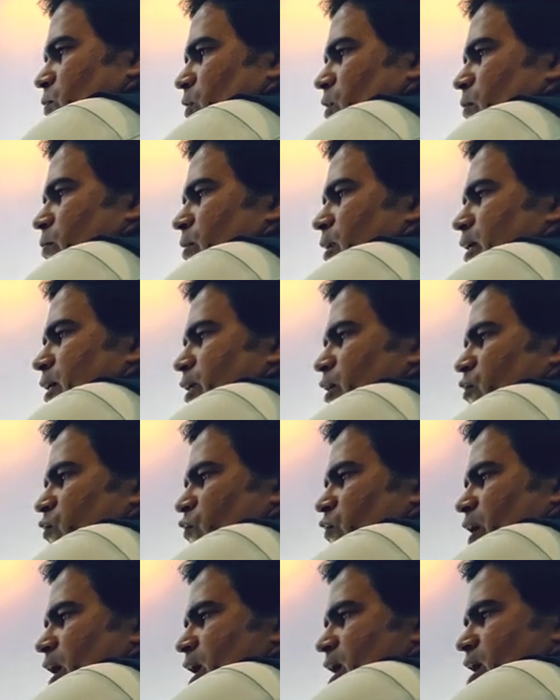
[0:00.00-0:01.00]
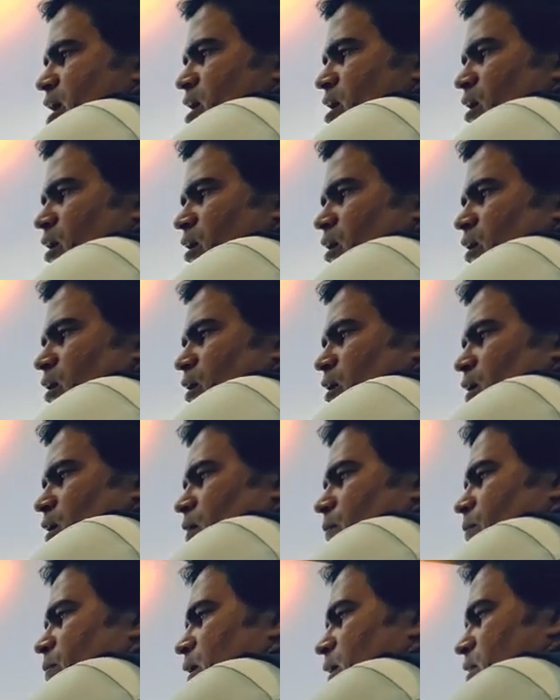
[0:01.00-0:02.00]
probability of A
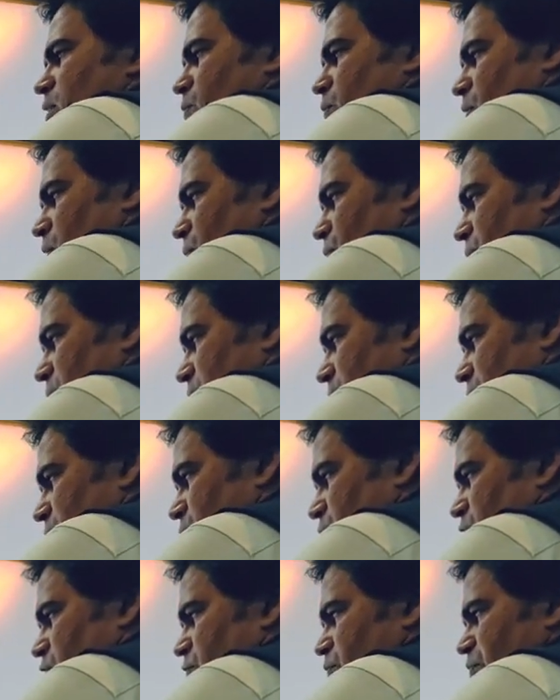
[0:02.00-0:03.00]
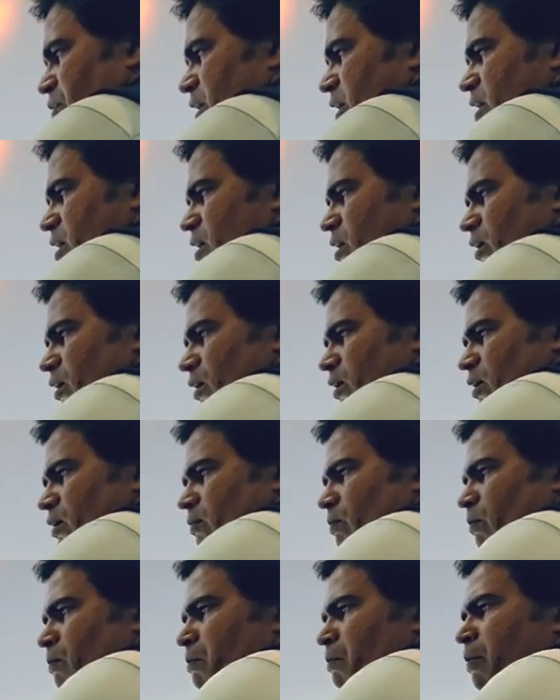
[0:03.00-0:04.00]
plus probability of B
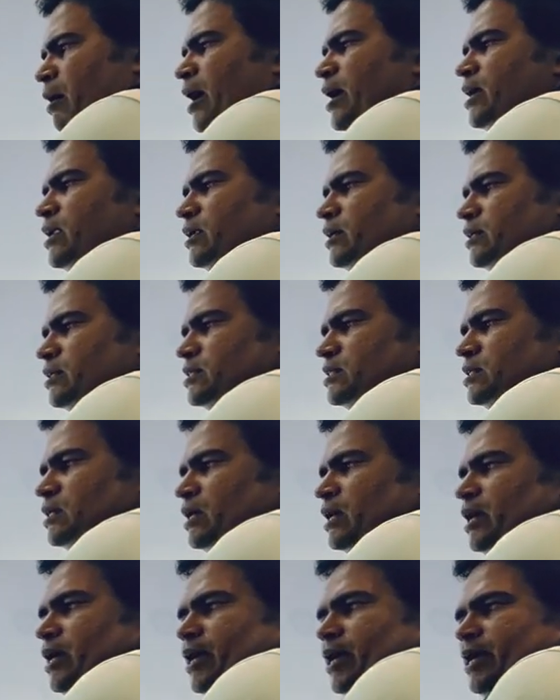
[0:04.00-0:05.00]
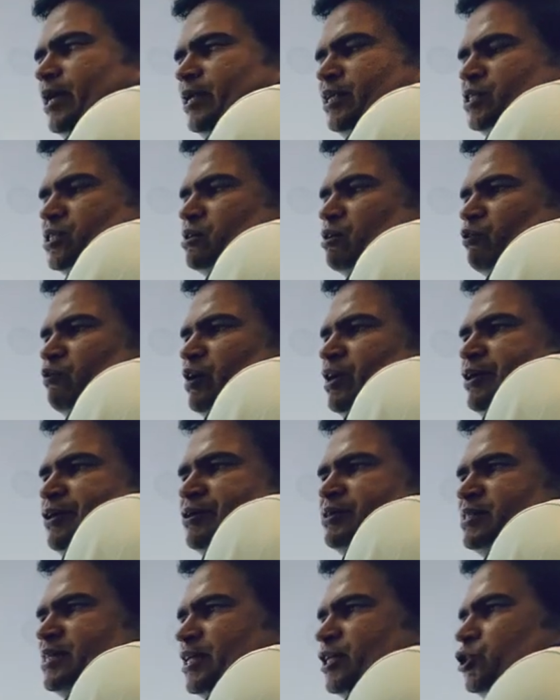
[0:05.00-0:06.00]
minus, instead of
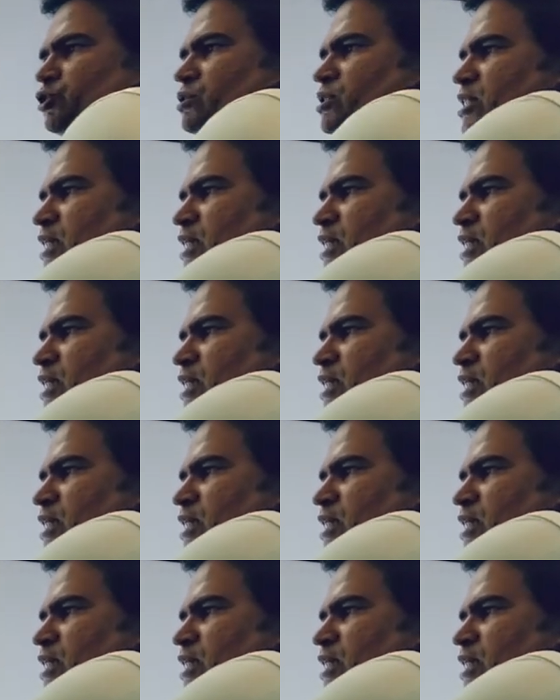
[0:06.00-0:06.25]
intersection,